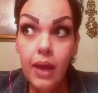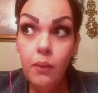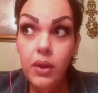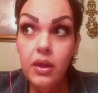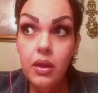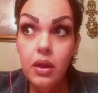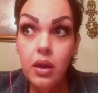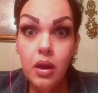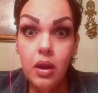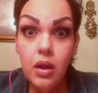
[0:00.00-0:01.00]
I went,
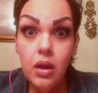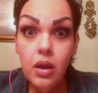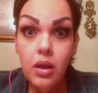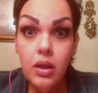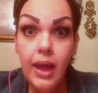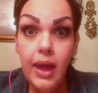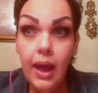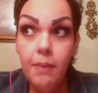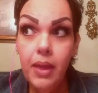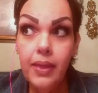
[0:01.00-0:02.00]
yeah,
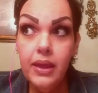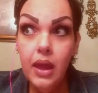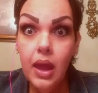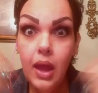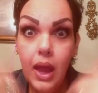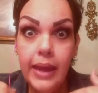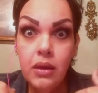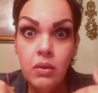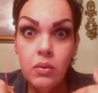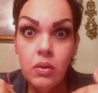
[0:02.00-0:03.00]
I'm all like, I
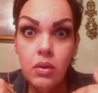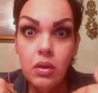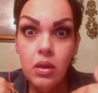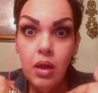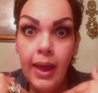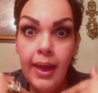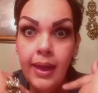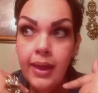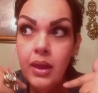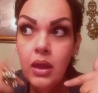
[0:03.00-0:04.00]
know.
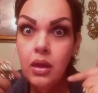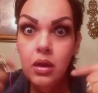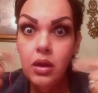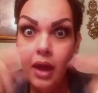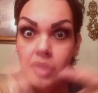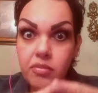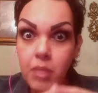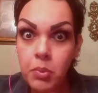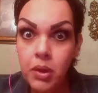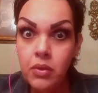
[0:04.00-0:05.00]
I lost my
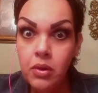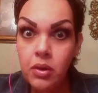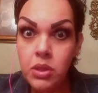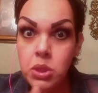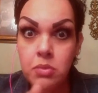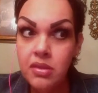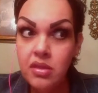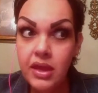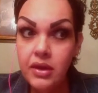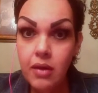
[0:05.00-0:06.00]
brother. 2
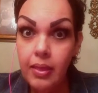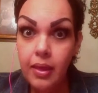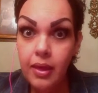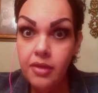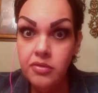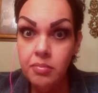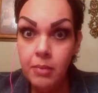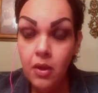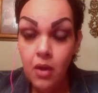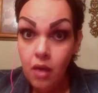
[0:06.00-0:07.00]
months later, I lost
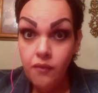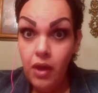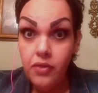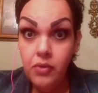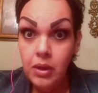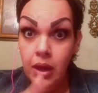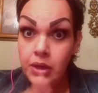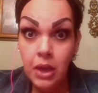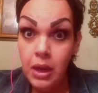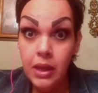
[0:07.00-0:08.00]
my father-in-law.
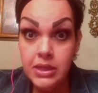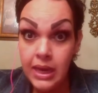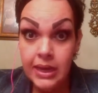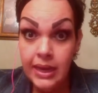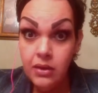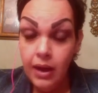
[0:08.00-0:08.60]
A day later,